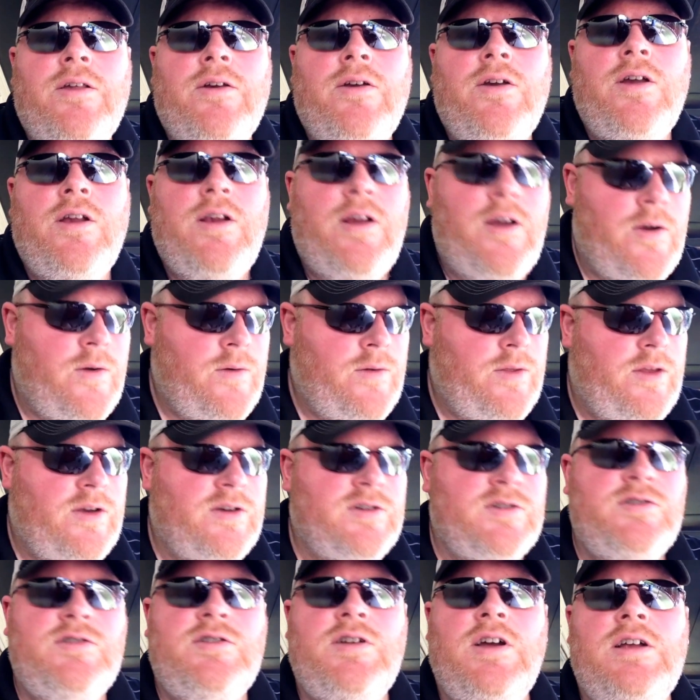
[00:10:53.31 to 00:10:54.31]
You know,
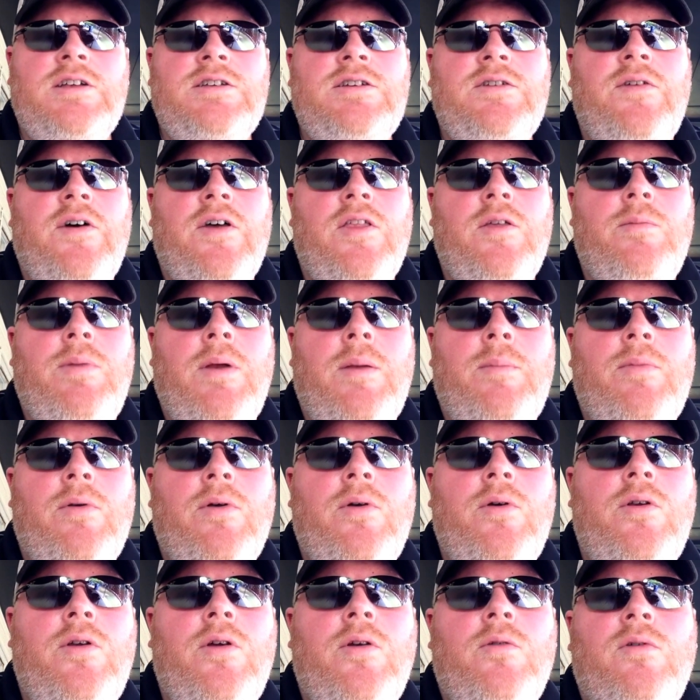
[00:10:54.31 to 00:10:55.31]
there's tons of other people
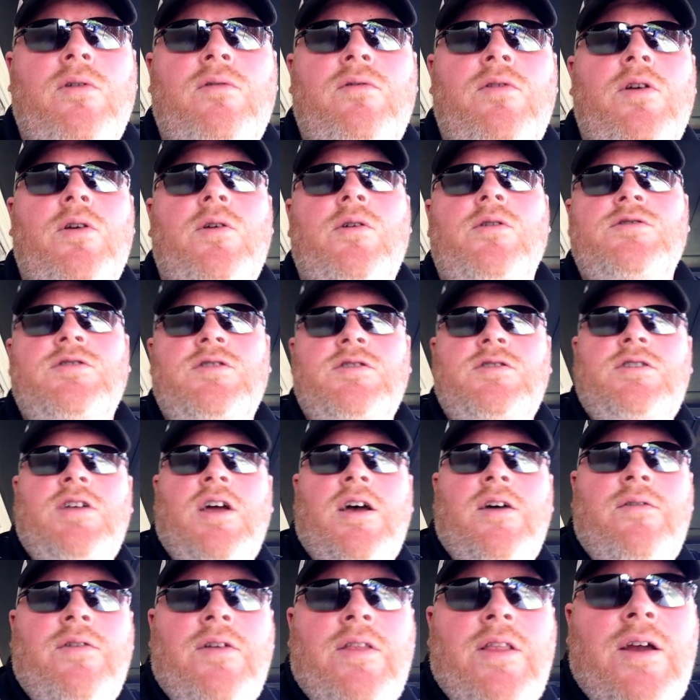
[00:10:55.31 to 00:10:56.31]
who do reviews and
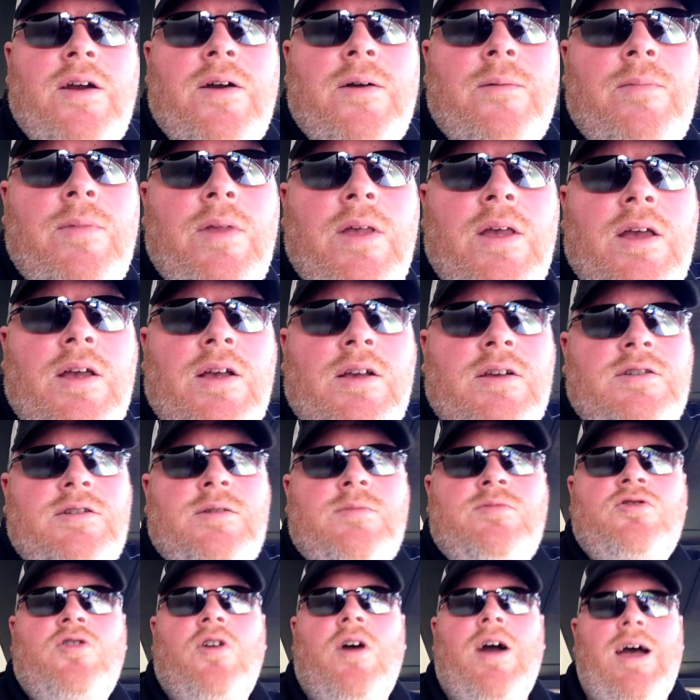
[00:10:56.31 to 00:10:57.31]
stuff, and they're
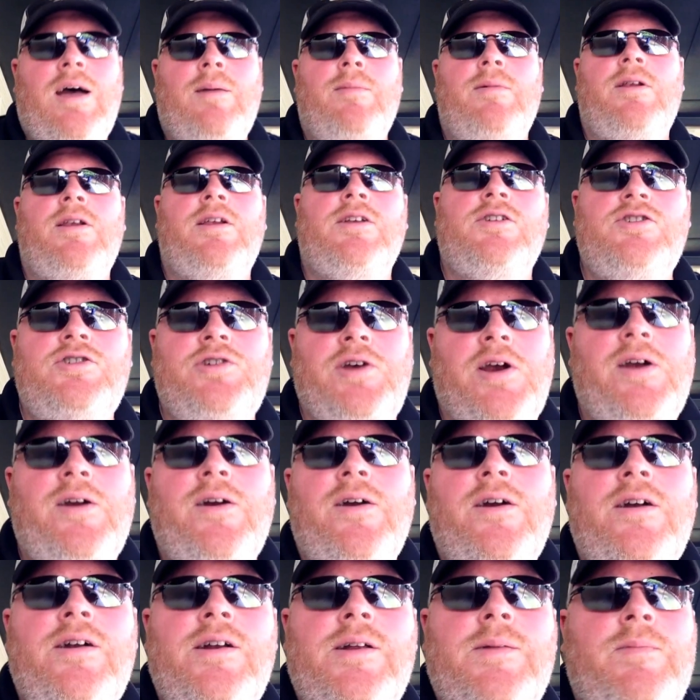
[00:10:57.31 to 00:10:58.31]
subscribing and
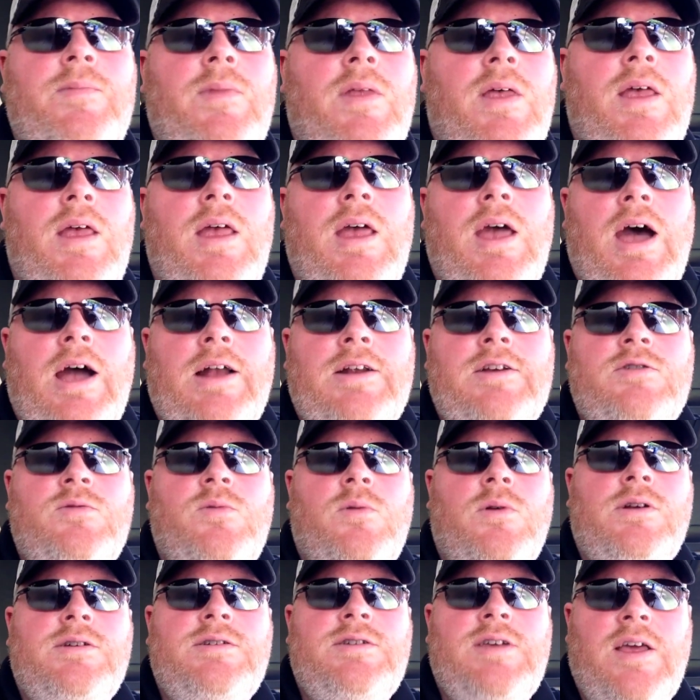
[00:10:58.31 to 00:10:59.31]
sharing. And I just
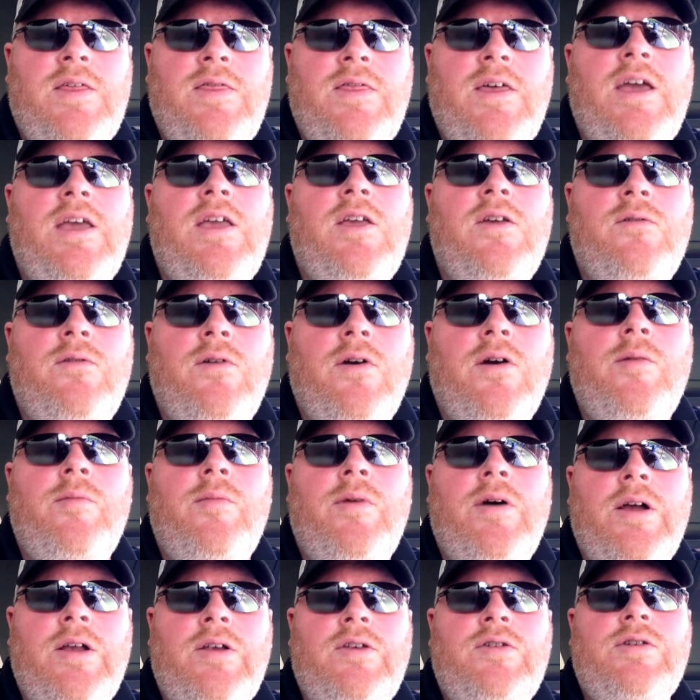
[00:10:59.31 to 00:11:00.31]
want to say thank you very
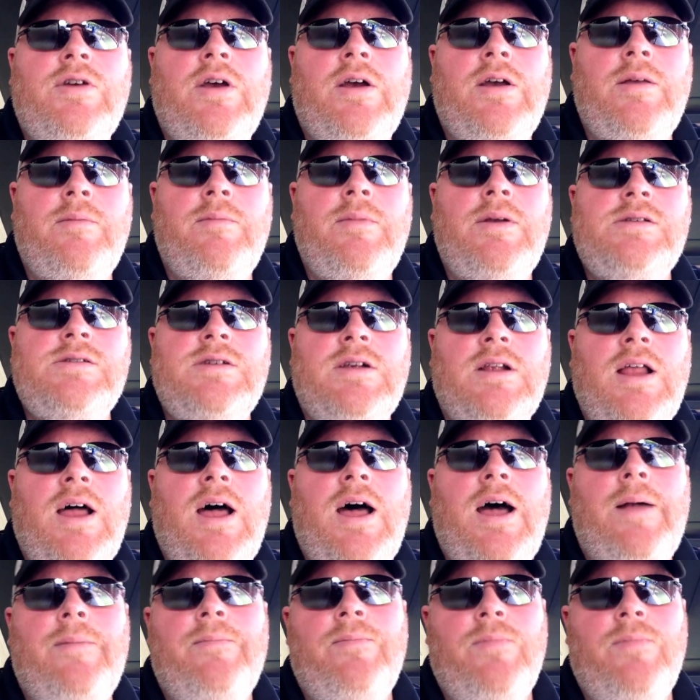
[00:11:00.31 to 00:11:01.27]
much. It means a lot.